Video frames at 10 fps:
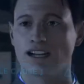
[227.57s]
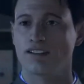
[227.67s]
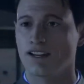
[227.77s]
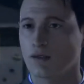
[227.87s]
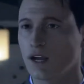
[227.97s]
to
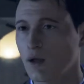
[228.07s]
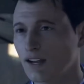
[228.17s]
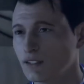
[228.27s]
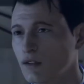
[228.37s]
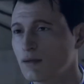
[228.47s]
talk the
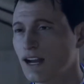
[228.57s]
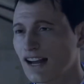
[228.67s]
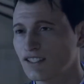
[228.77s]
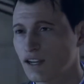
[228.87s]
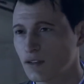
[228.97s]
android
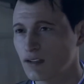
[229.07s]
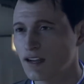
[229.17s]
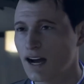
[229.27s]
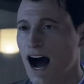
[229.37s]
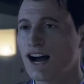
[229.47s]
down with a
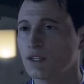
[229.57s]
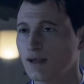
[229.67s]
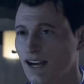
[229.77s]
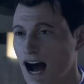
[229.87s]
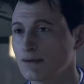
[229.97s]
peaceful
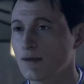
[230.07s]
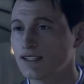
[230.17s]
end?